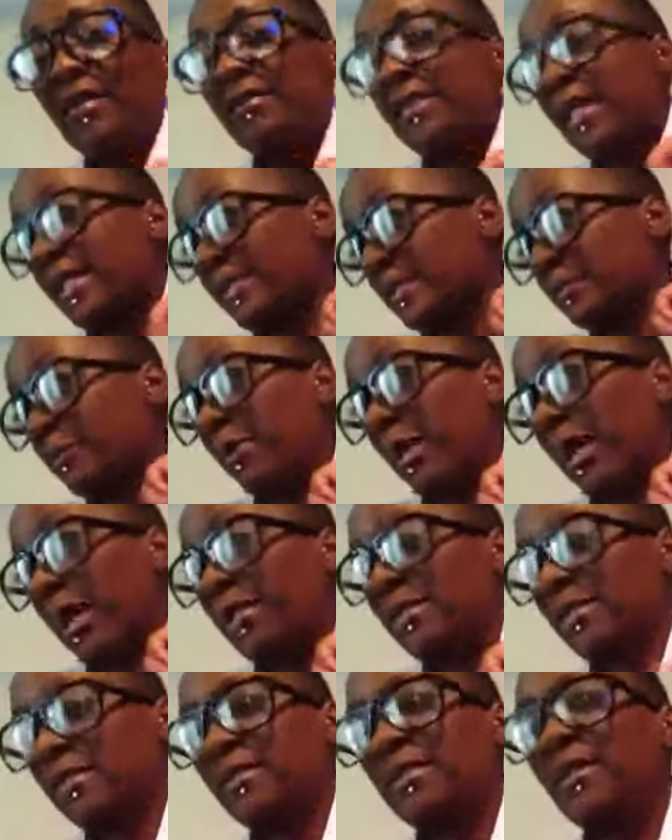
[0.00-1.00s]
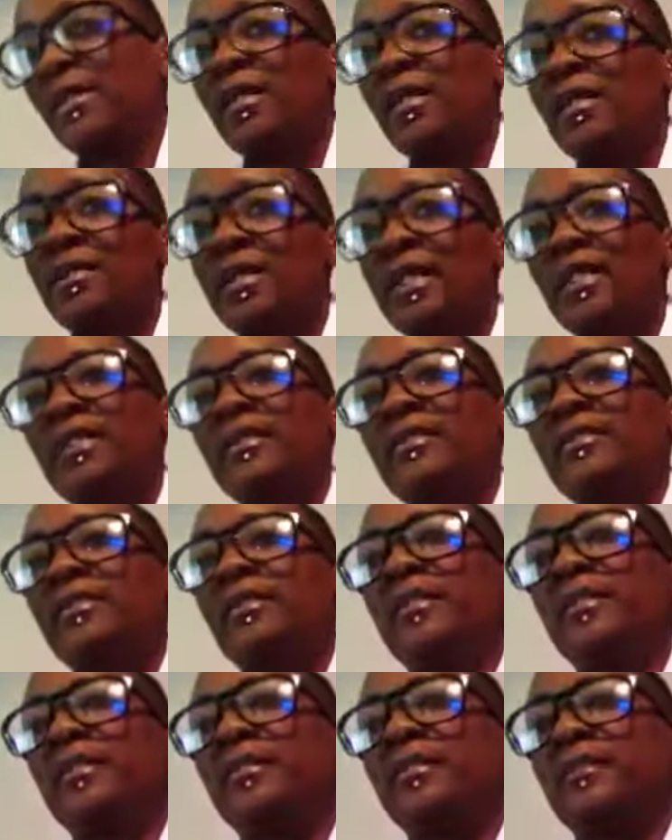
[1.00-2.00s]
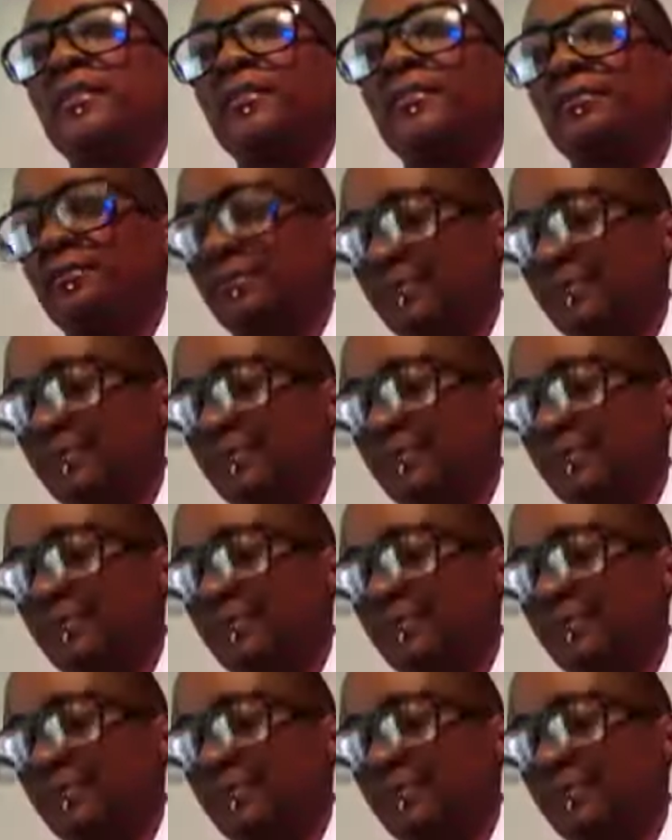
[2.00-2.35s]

That's brass. Now, listen to this.